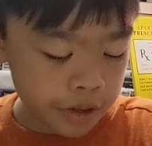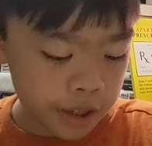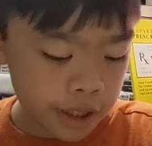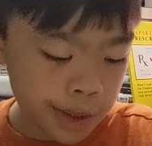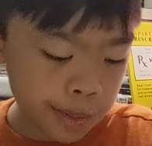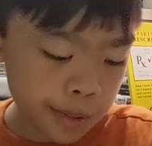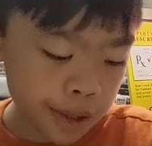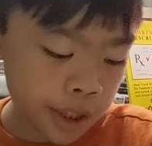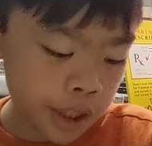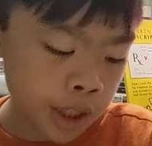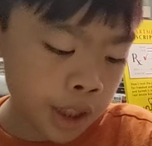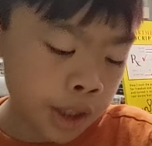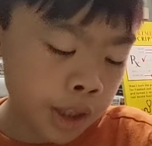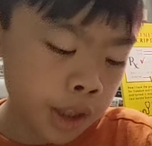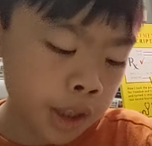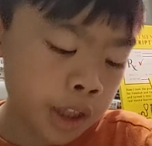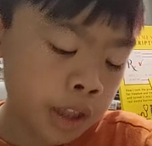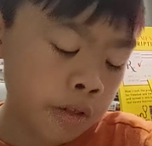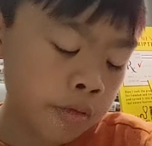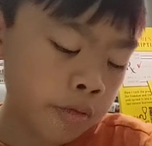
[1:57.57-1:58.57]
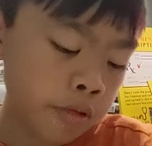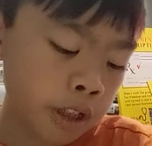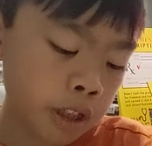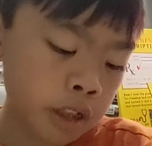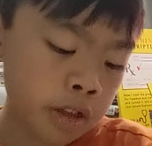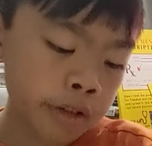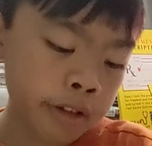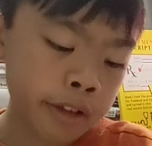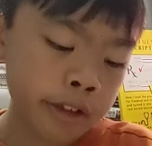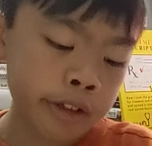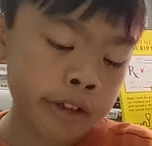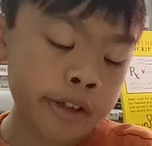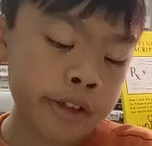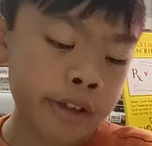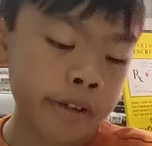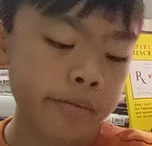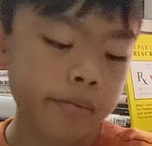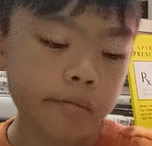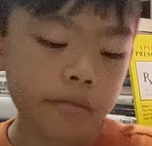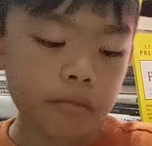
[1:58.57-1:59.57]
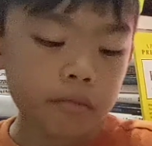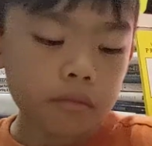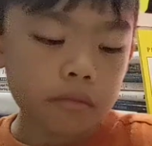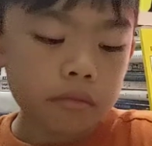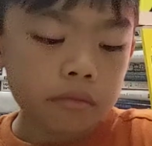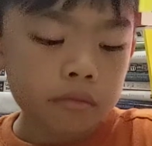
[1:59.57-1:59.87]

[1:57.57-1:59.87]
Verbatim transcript: you are subject in the present tense.